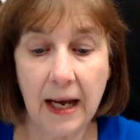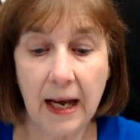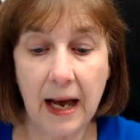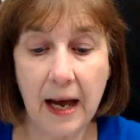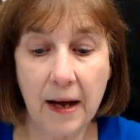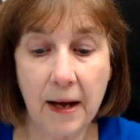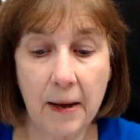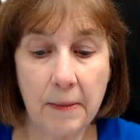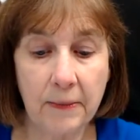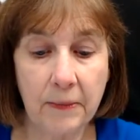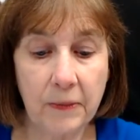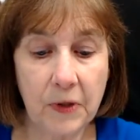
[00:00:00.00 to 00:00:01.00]

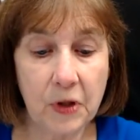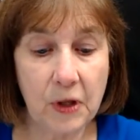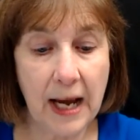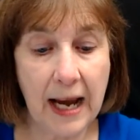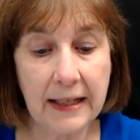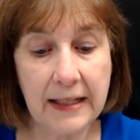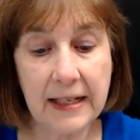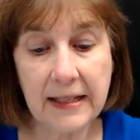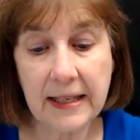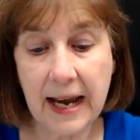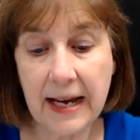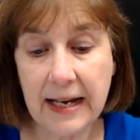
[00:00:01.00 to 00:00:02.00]
and
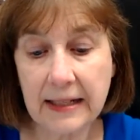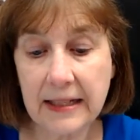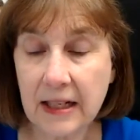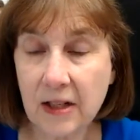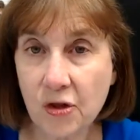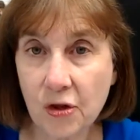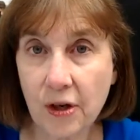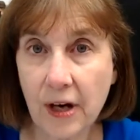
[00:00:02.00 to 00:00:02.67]
is a teacher